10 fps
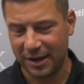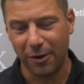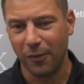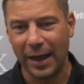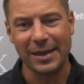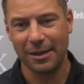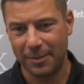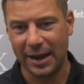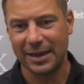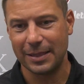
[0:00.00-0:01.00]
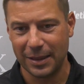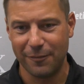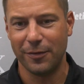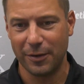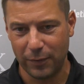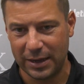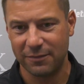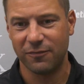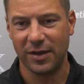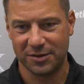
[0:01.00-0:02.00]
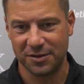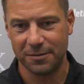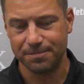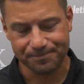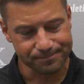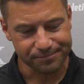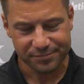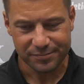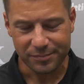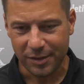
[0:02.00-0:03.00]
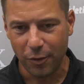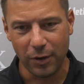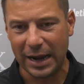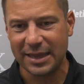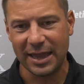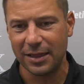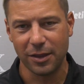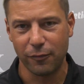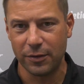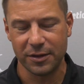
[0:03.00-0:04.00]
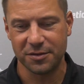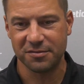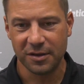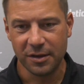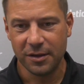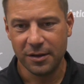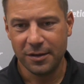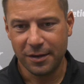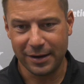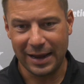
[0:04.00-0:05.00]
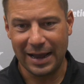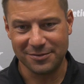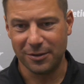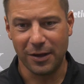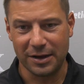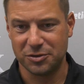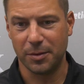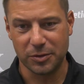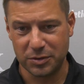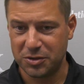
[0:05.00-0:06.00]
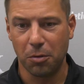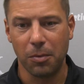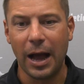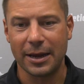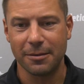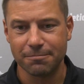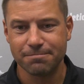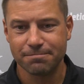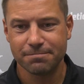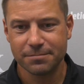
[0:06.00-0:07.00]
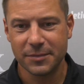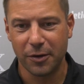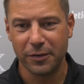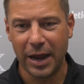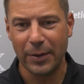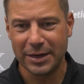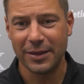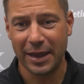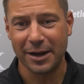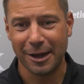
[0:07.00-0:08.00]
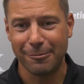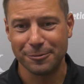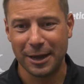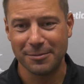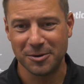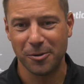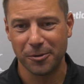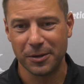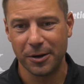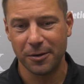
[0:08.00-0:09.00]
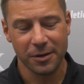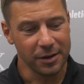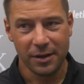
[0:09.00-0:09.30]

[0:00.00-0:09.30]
I don't like it, but I can live with it and we can fix it. What I can't live with is a guy's on the line of scrimmage, we just don't block him. You know, and we did that a couple of times earlier in the year.